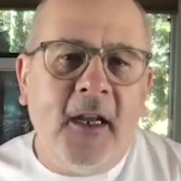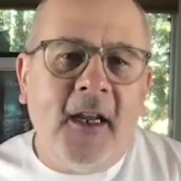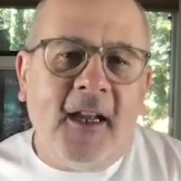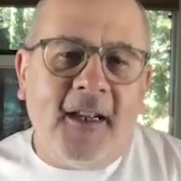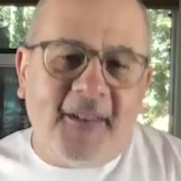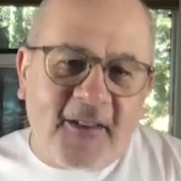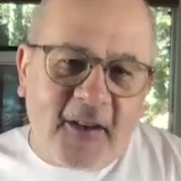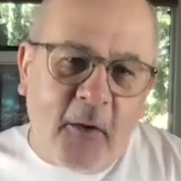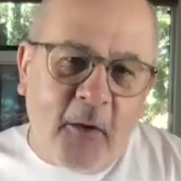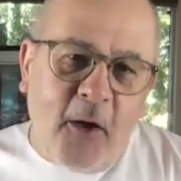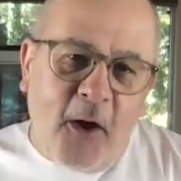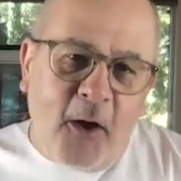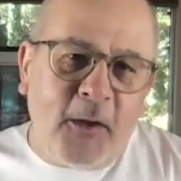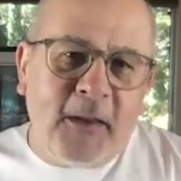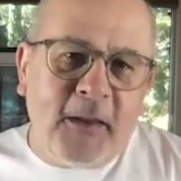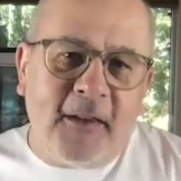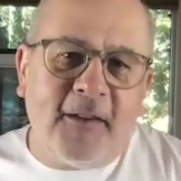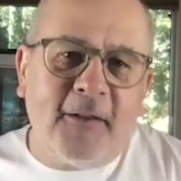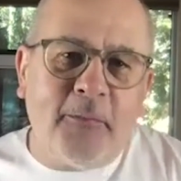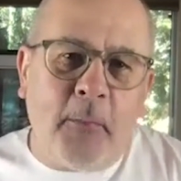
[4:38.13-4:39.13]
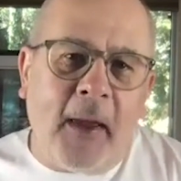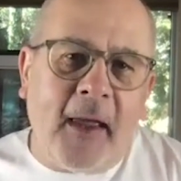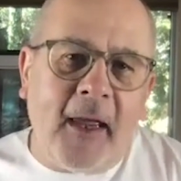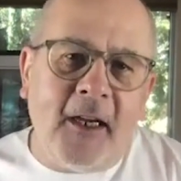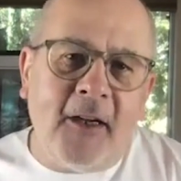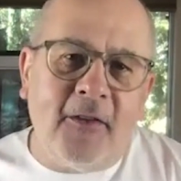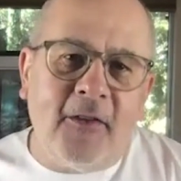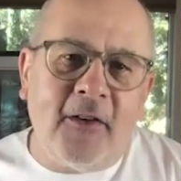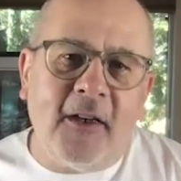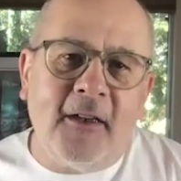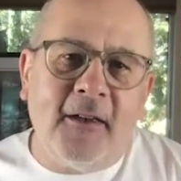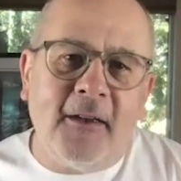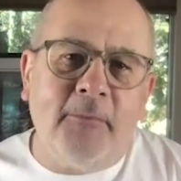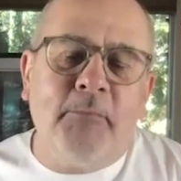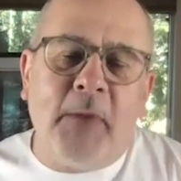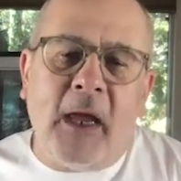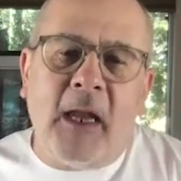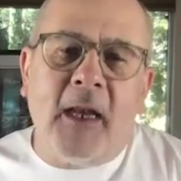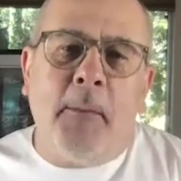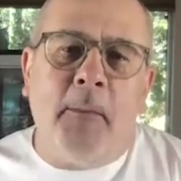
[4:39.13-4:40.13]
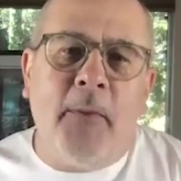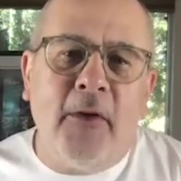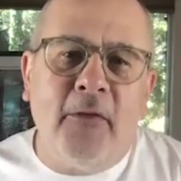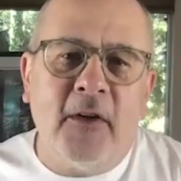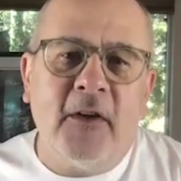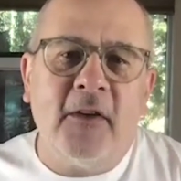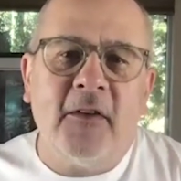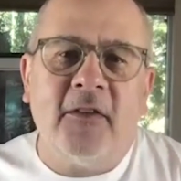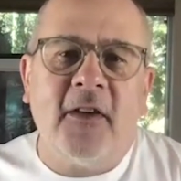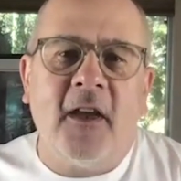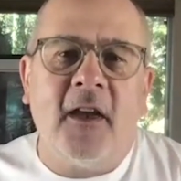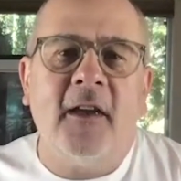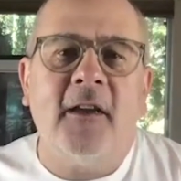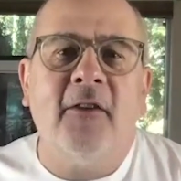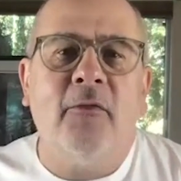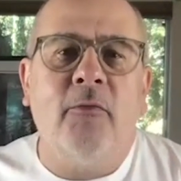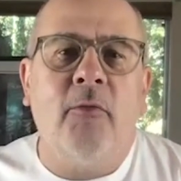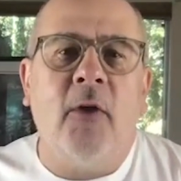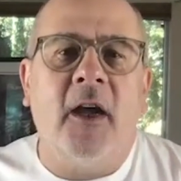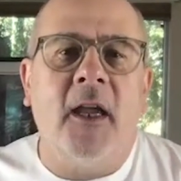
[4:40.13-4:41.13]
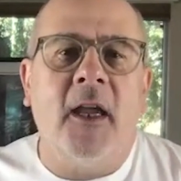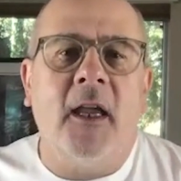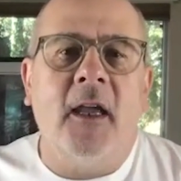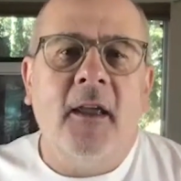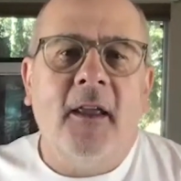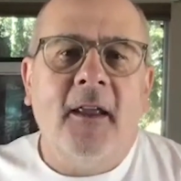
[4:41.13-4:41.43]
And so on this page, in a perverse kind of way,